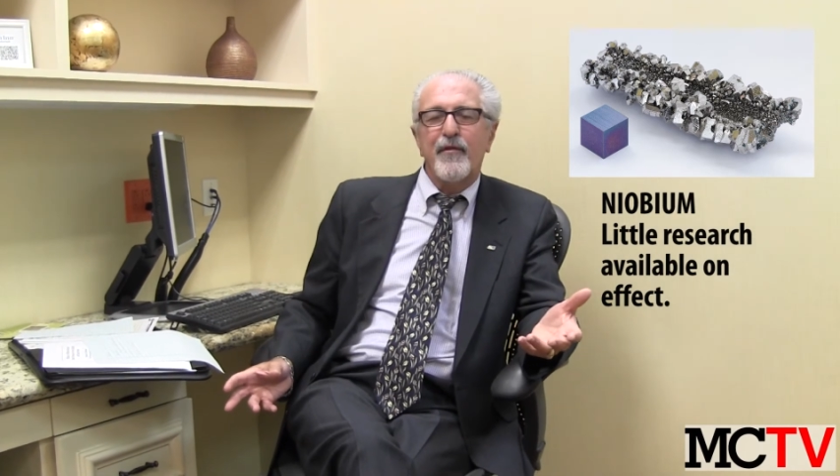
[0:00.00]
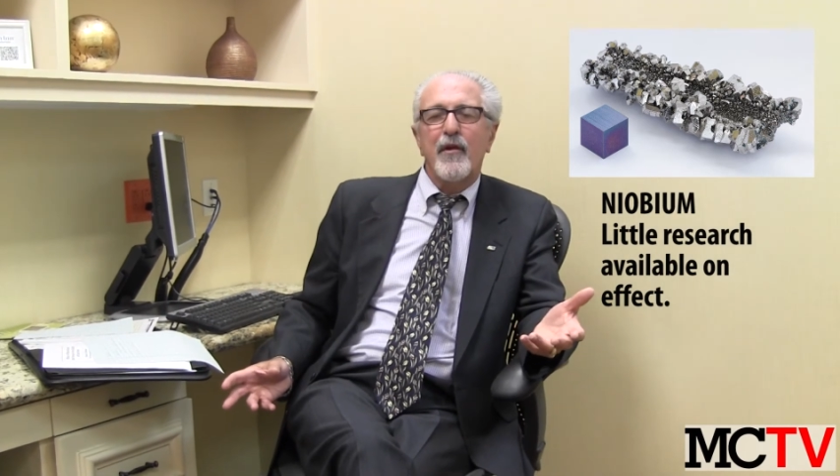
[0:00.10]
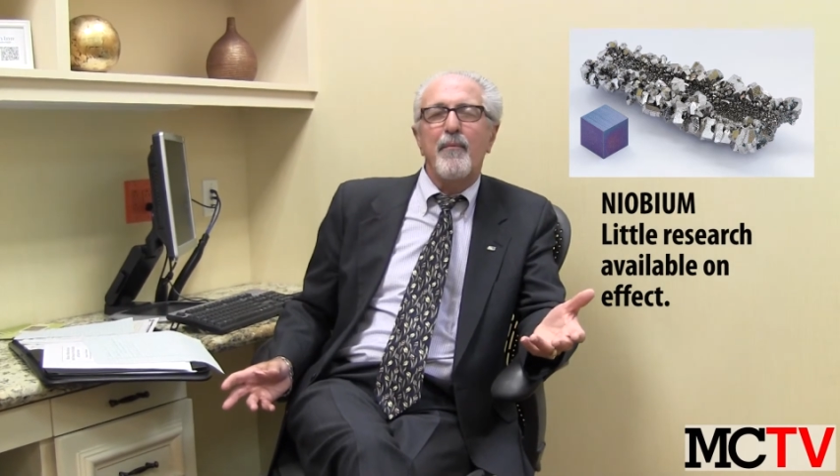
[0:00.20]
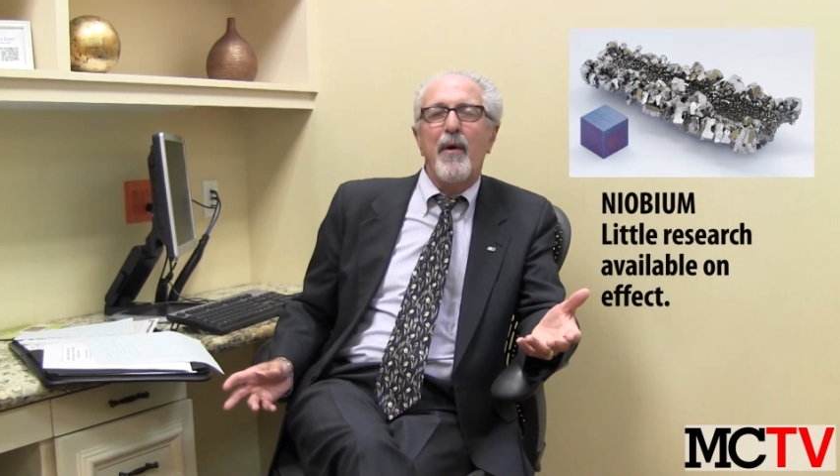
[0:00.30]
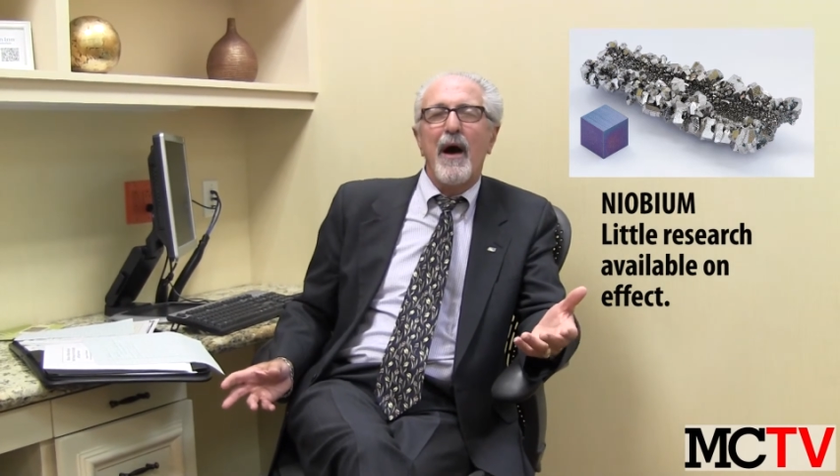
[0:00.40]

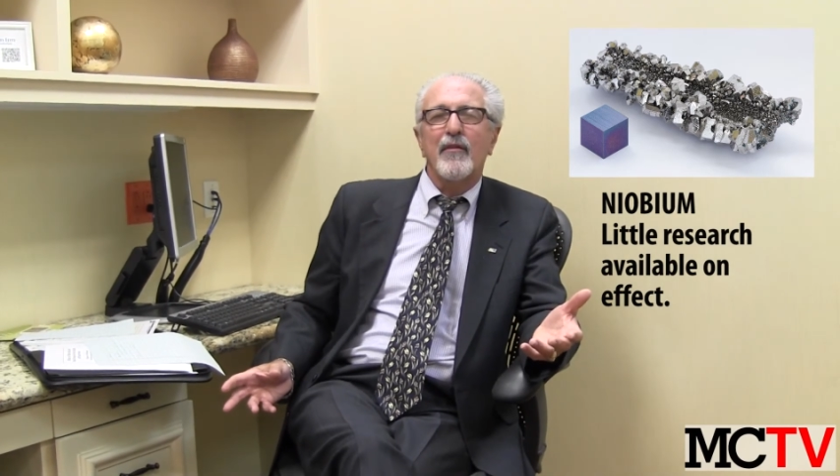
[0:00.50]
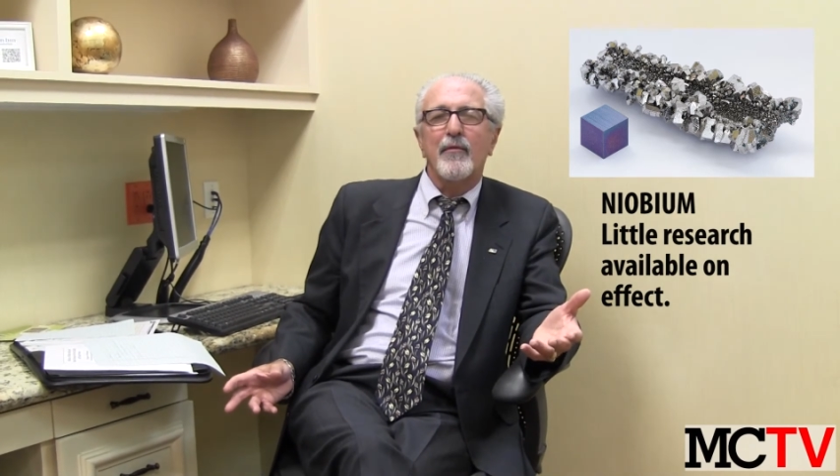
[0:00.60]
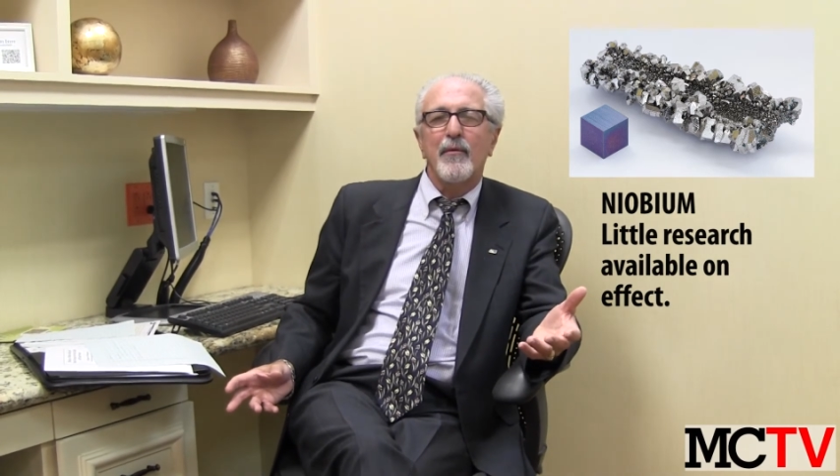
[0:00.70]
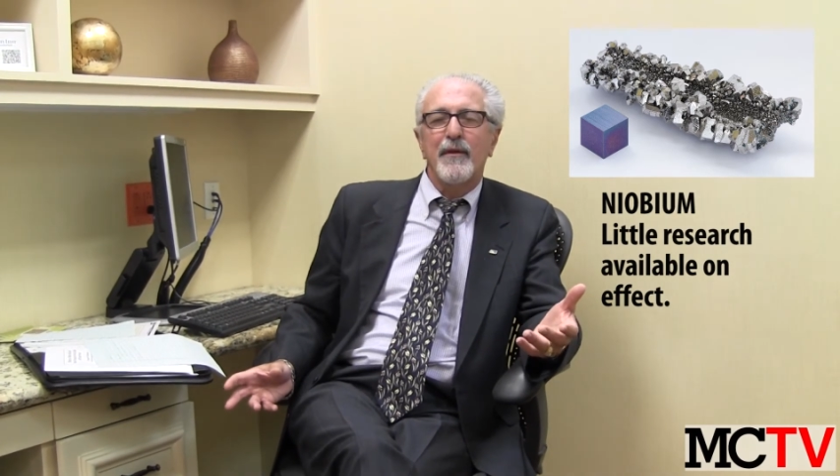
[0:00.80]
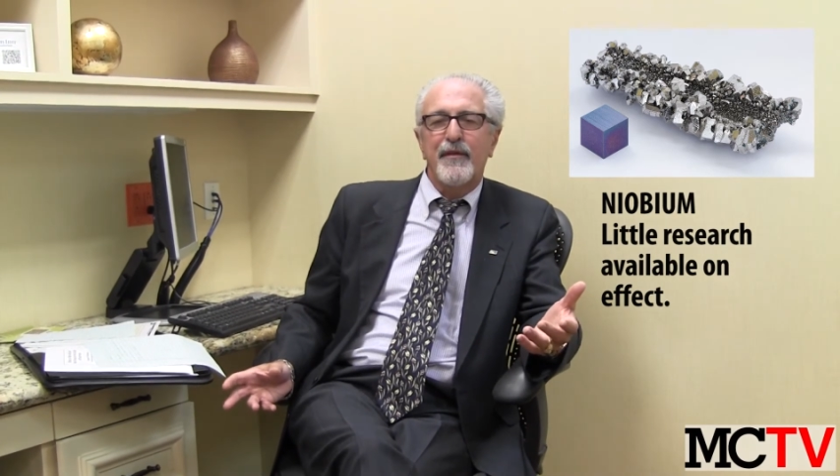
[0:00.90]
very
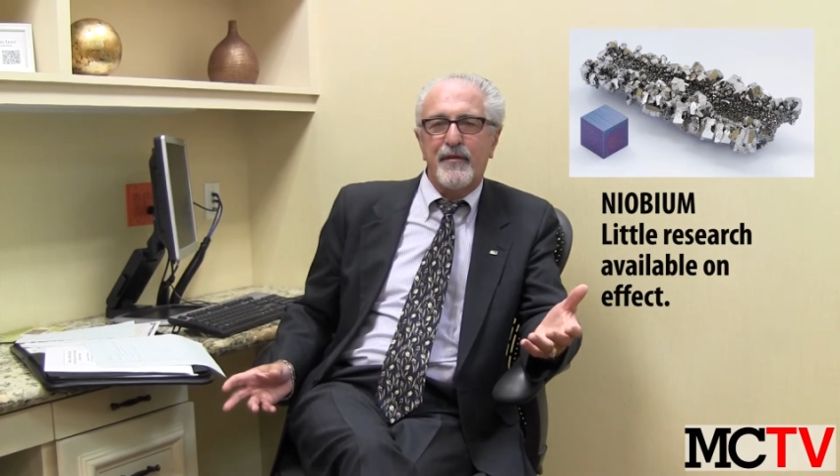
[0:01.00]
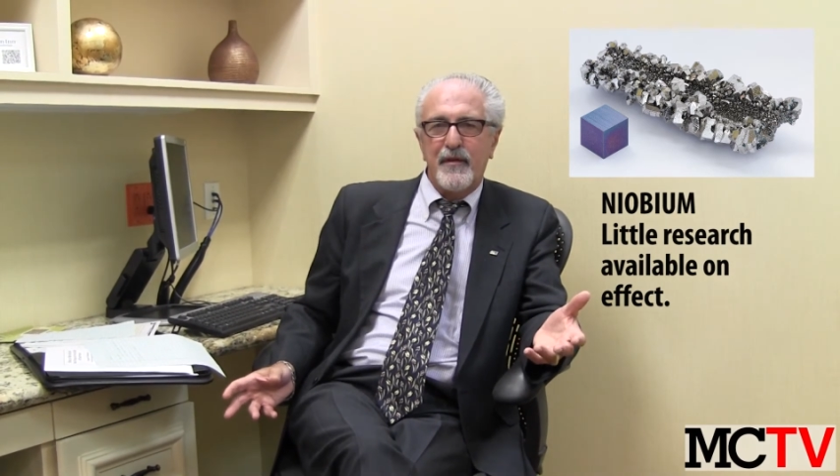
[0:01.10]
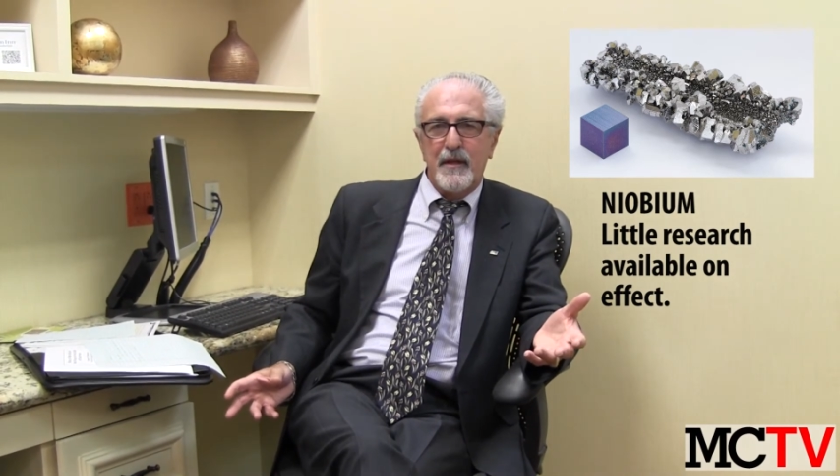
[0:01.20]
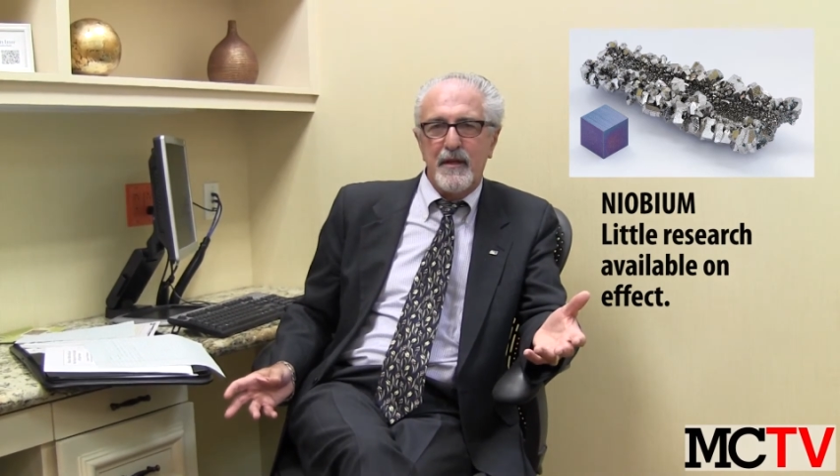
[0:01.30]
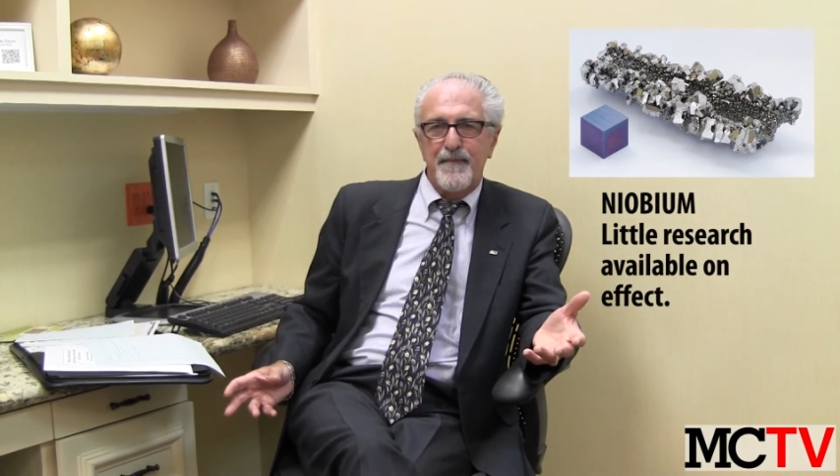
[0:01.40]
possible to
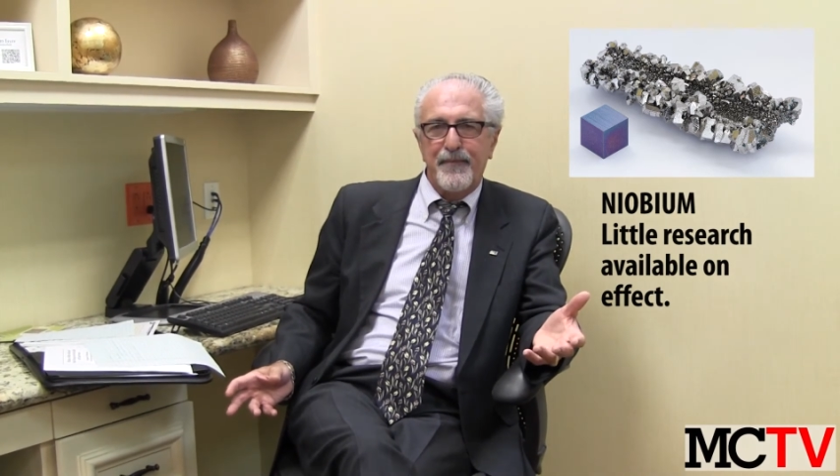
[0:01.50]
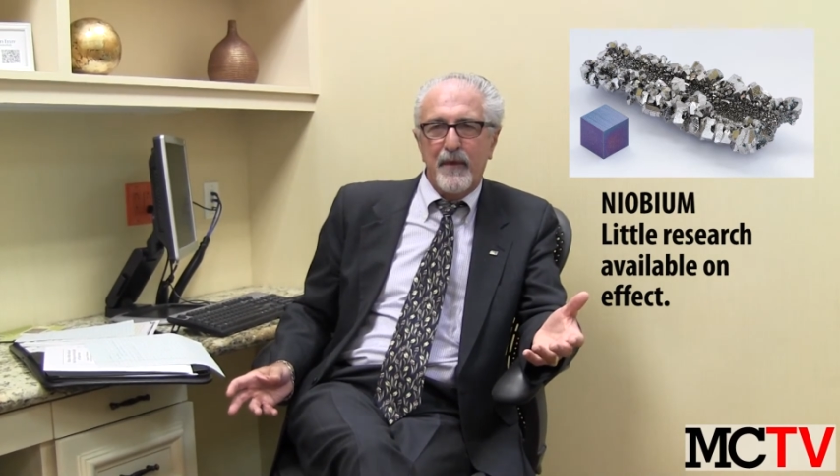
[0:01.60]
see